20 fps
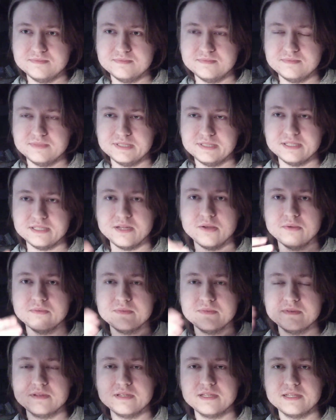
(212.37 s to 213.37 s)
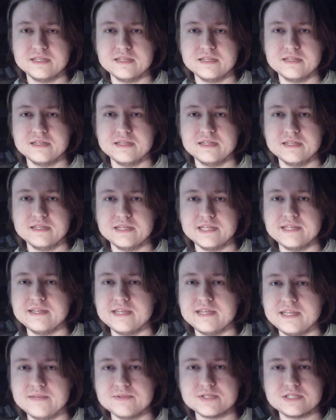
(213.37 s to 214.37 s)
He
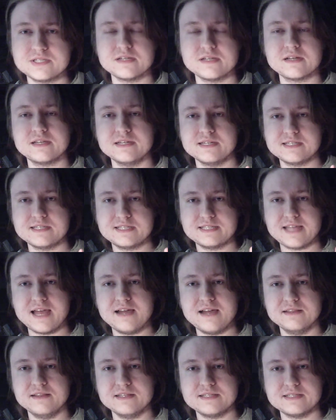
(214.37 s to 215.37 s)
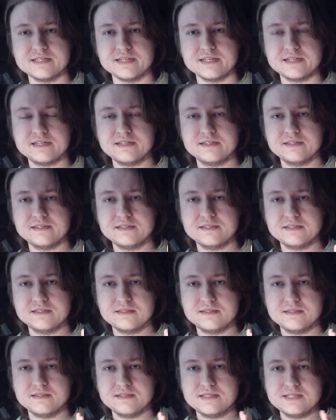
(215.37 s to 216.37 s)
was stuck in a stylistic
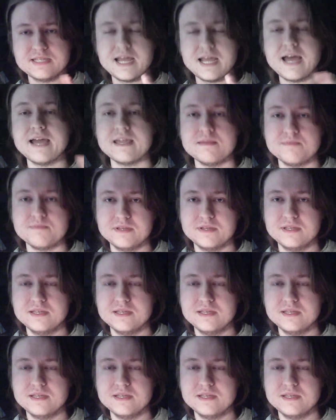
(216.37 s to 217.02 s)
type.